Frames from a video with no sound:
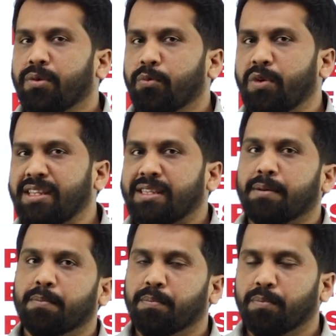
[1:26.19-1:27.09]
with
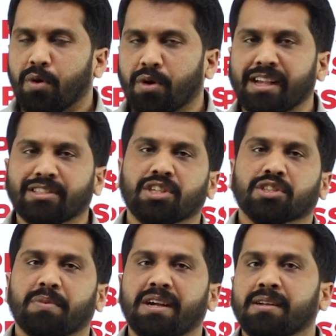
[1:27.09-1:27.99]
more
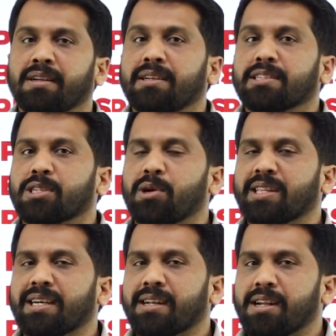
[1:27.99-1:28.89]
adjustment so
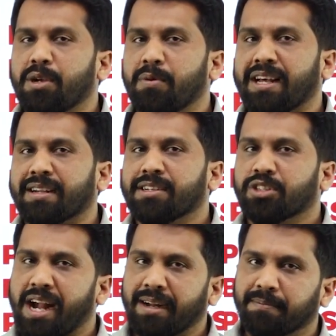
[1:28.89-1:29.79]
that you will
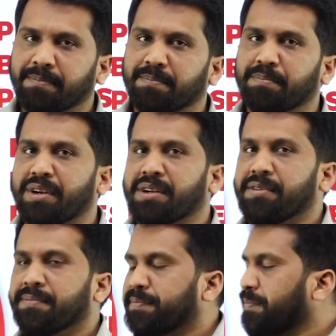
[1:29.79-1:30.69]
understand better.